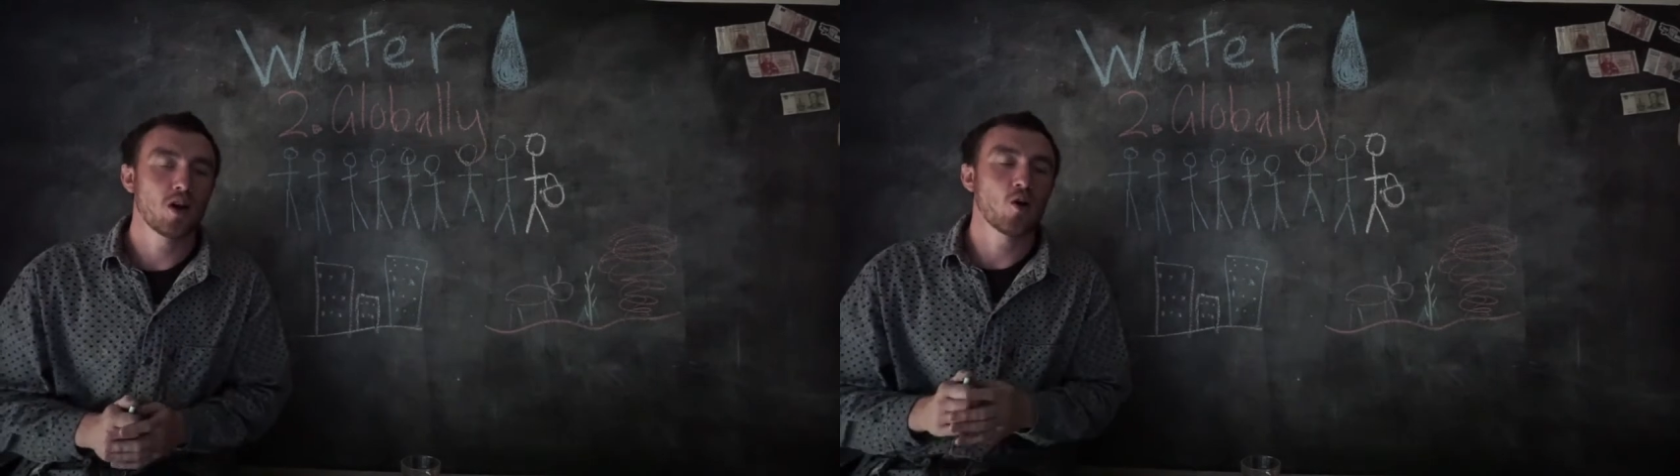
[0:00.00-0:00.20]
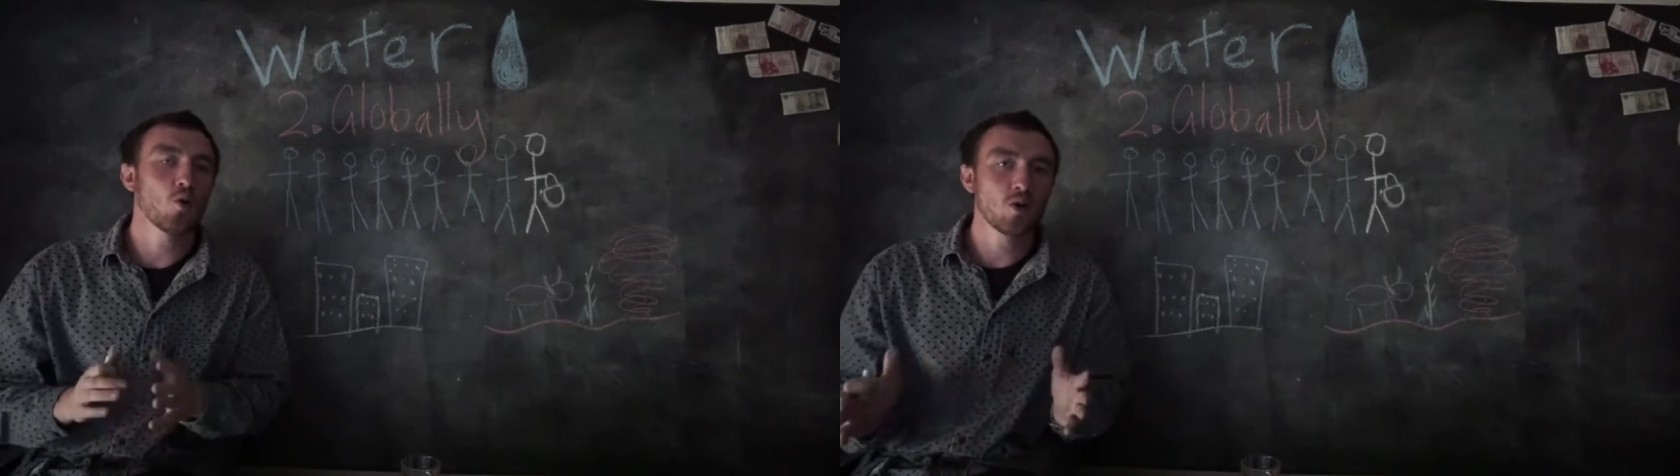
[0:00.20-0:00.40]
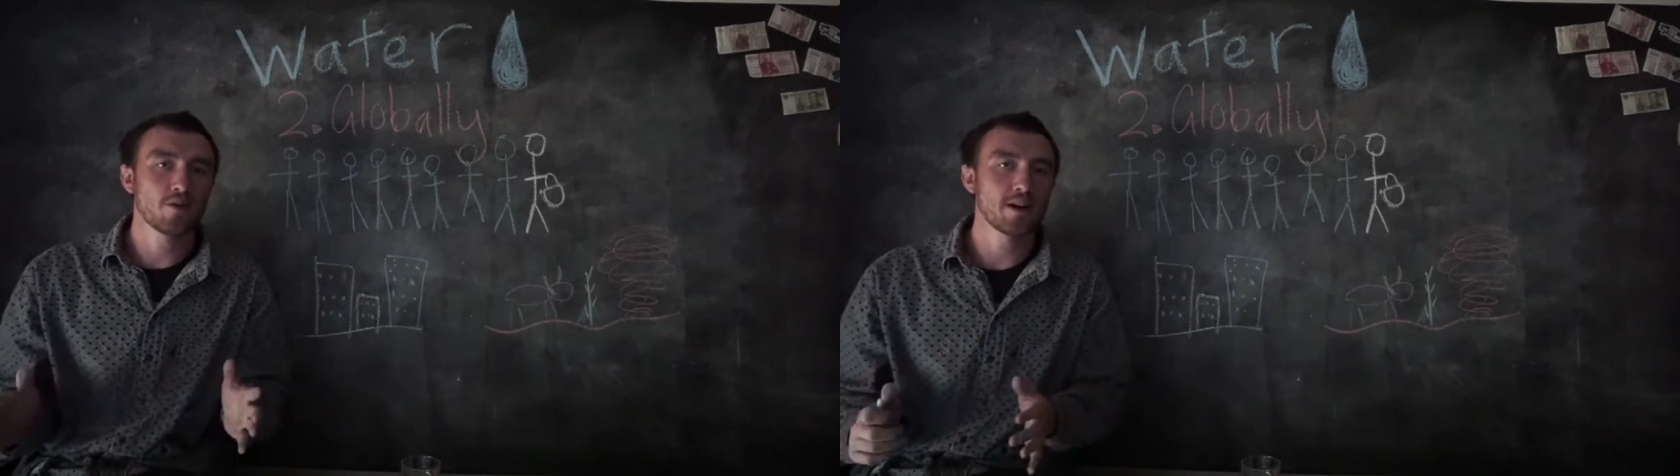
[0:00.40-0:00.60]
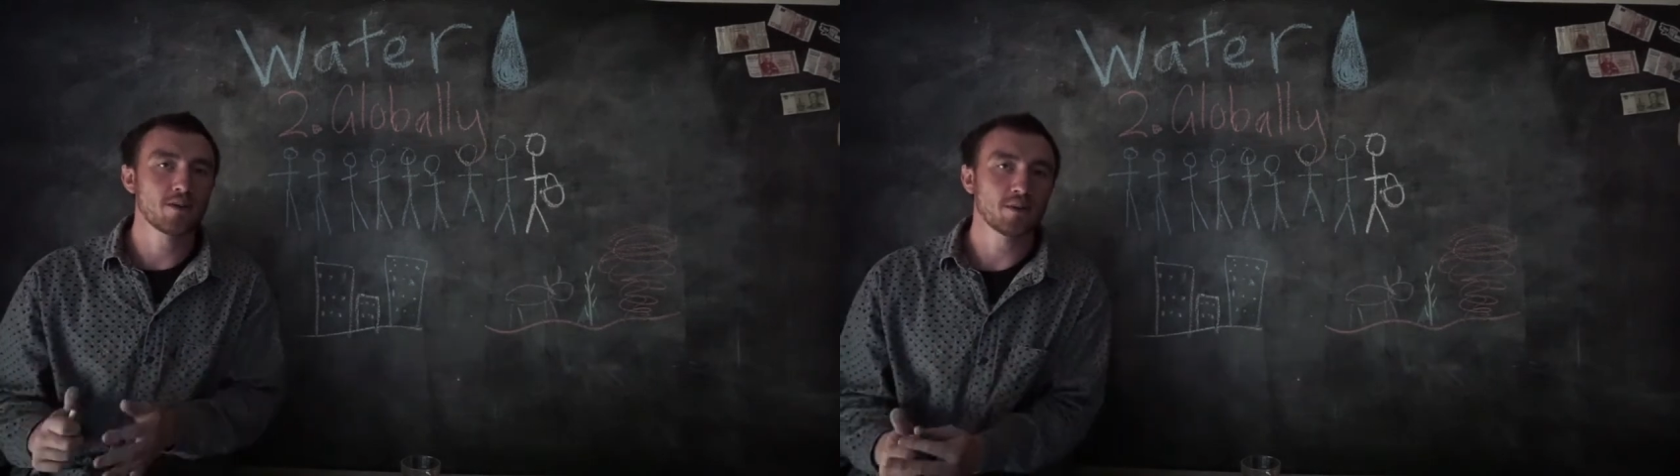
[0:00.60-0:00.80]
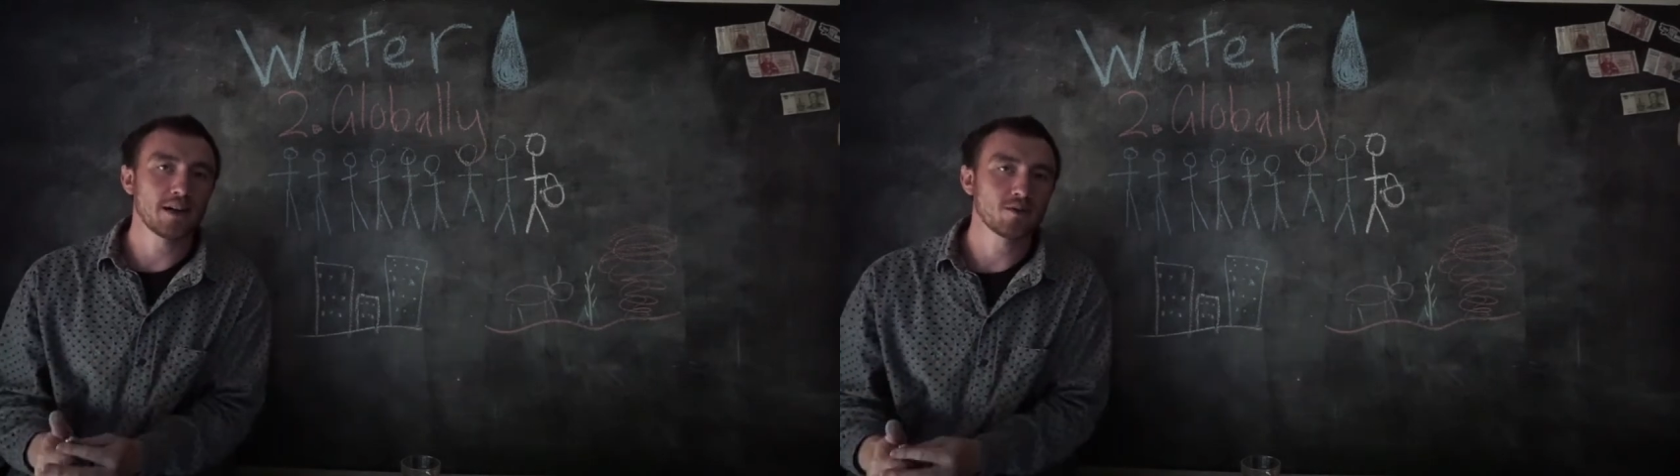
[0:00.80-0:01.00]
all around
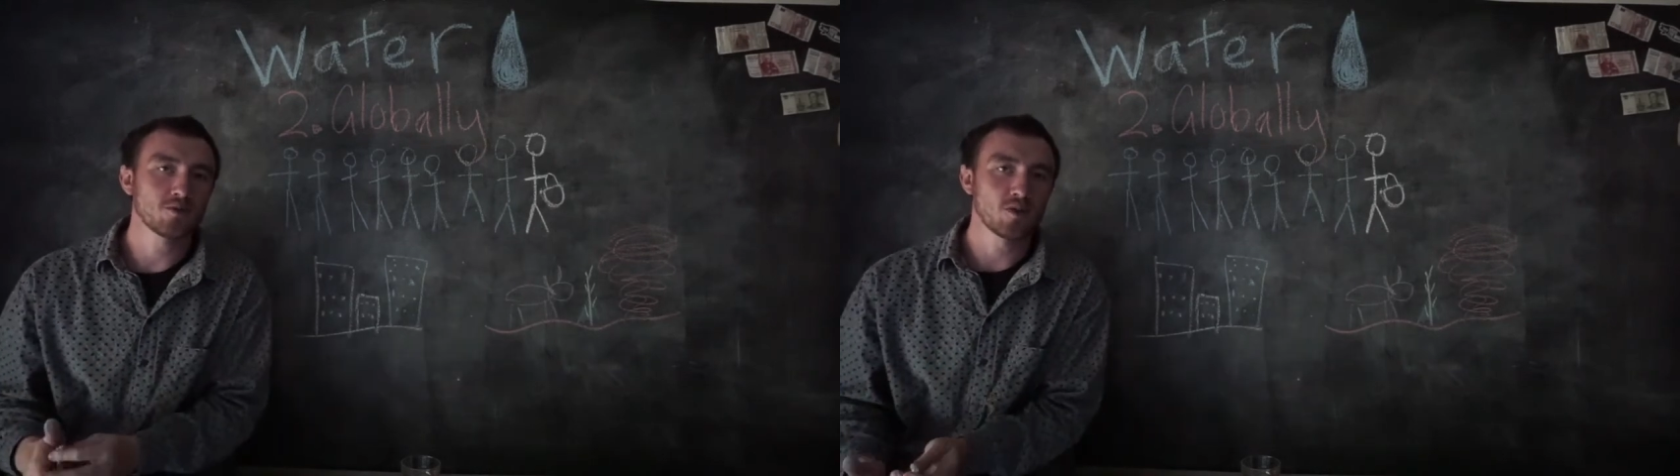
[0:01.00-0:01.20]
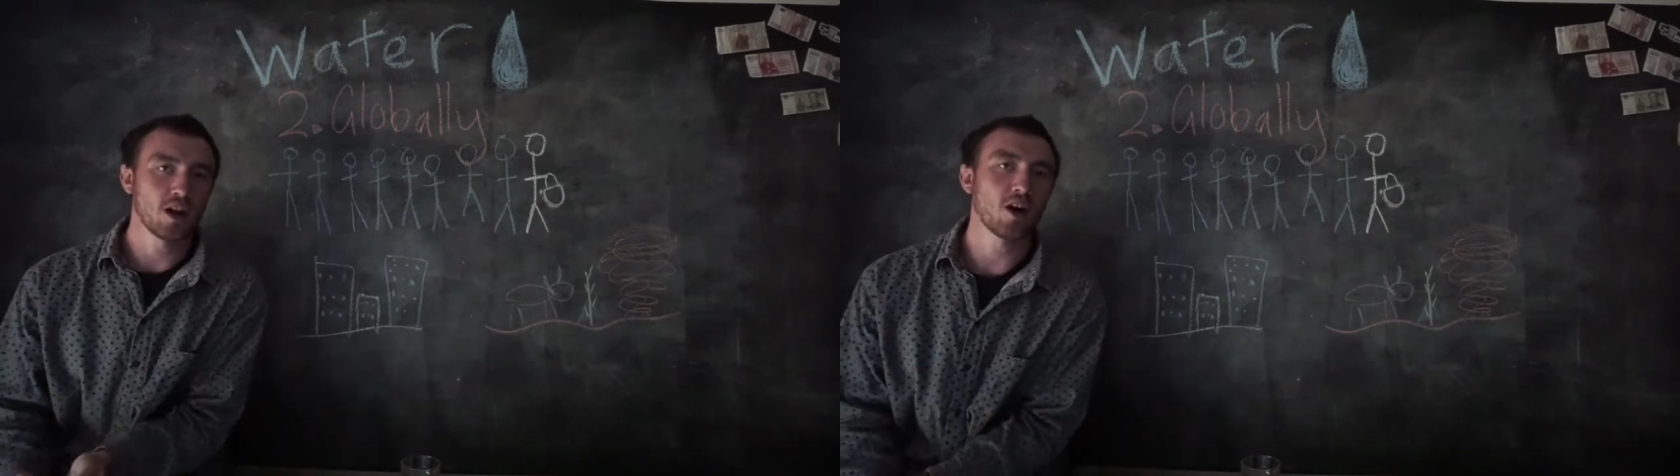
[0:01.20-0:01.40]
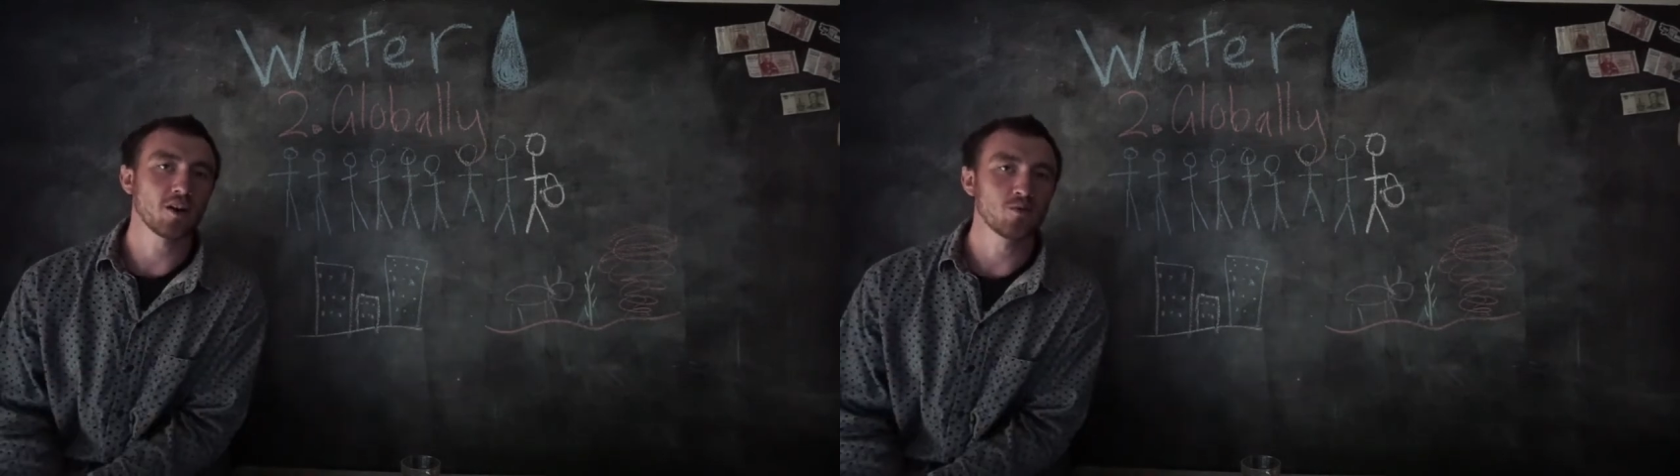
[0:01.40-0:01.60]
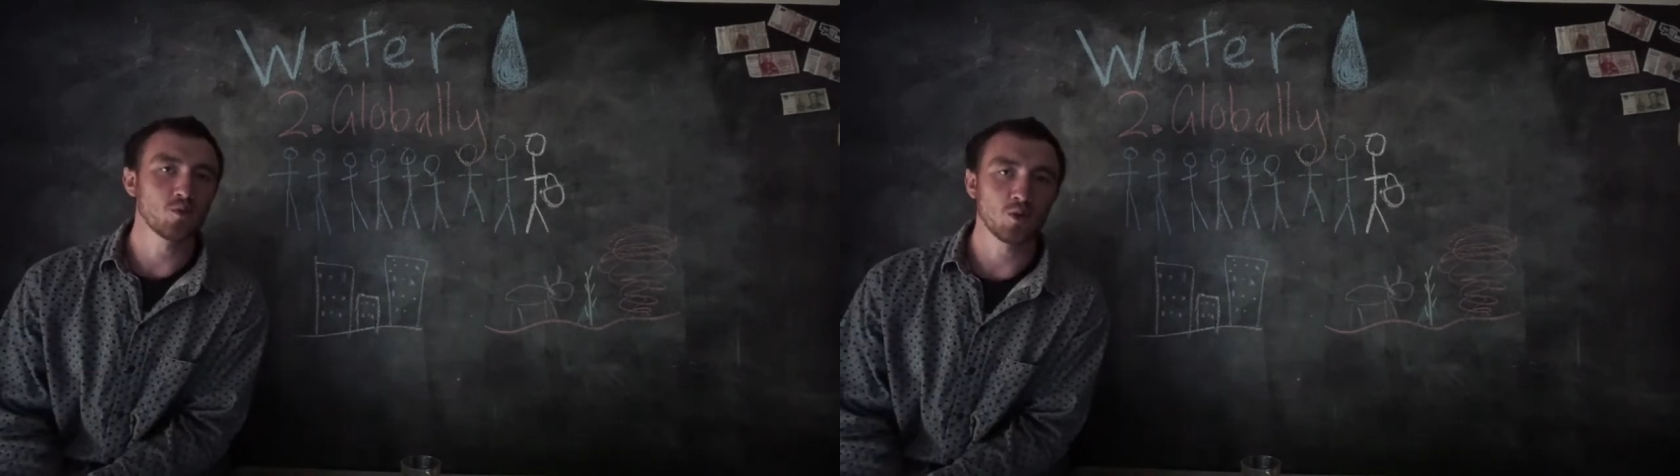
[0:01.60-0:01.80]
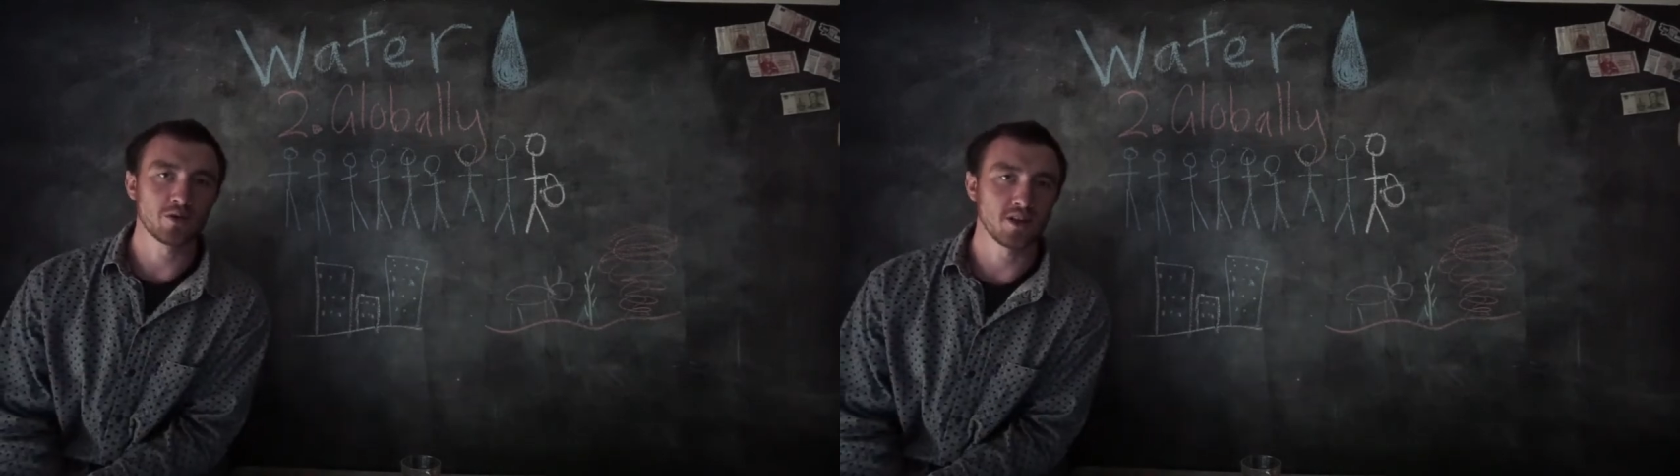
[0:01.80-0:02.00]
the world rely on
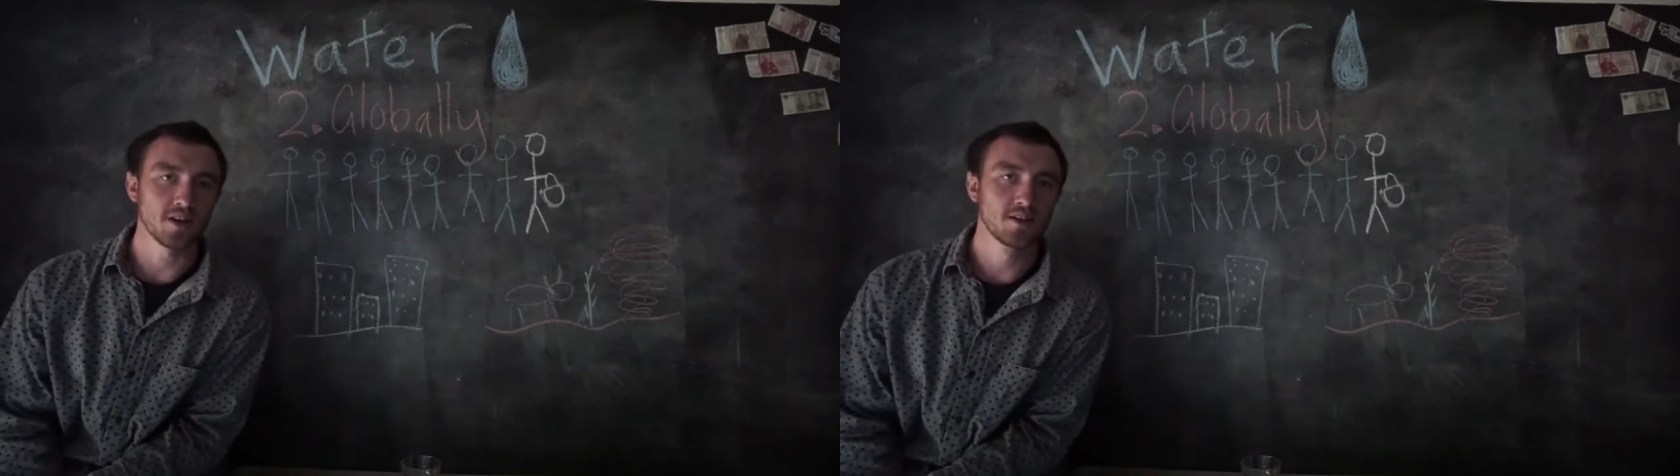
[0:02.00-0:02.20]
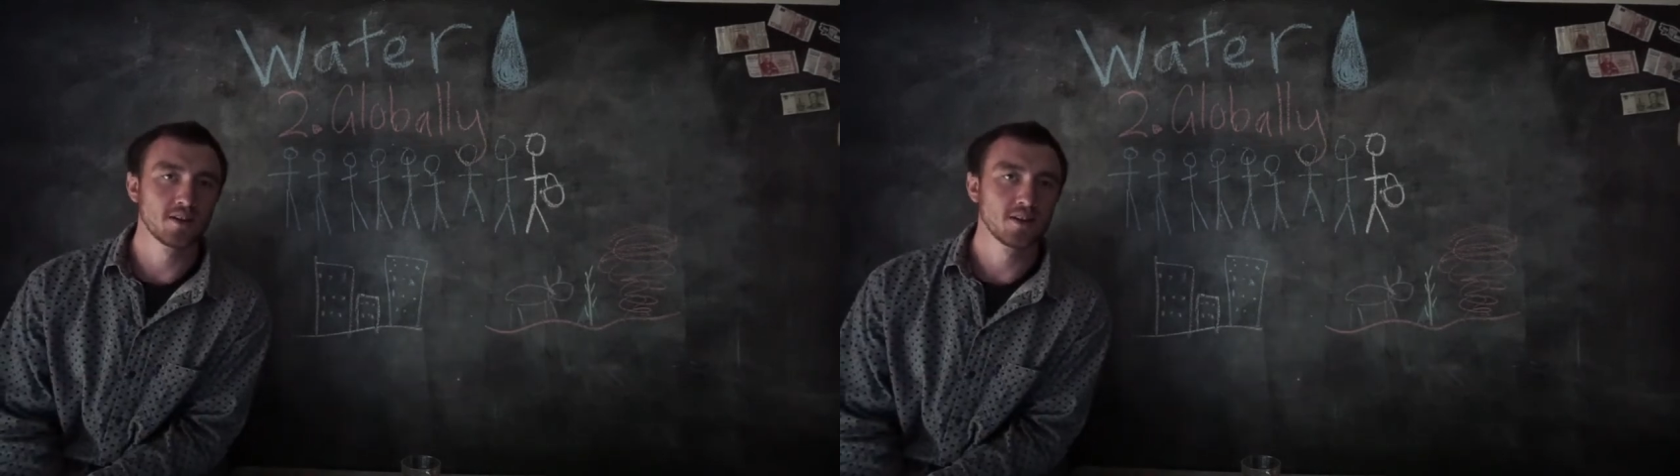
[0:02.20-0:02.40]
water,